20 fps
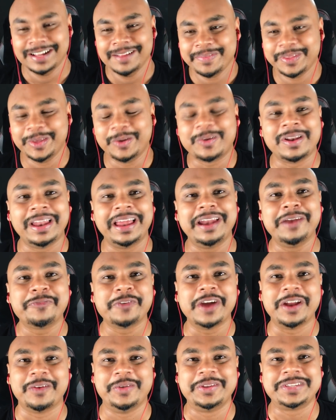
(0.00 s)
You
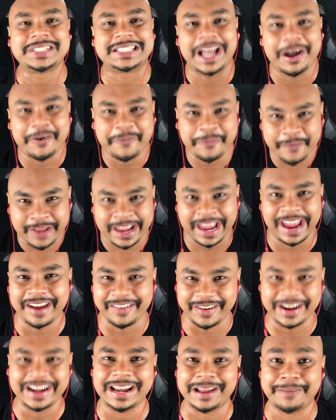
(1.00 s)
clarified with staff
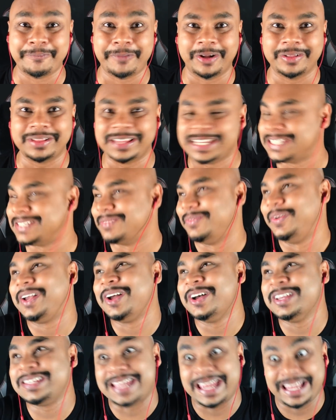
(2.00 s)
Karen about this
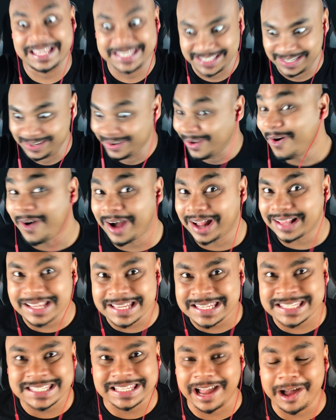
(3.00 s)
because there is no other
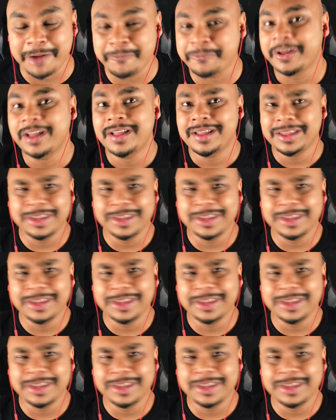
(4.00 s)
staff.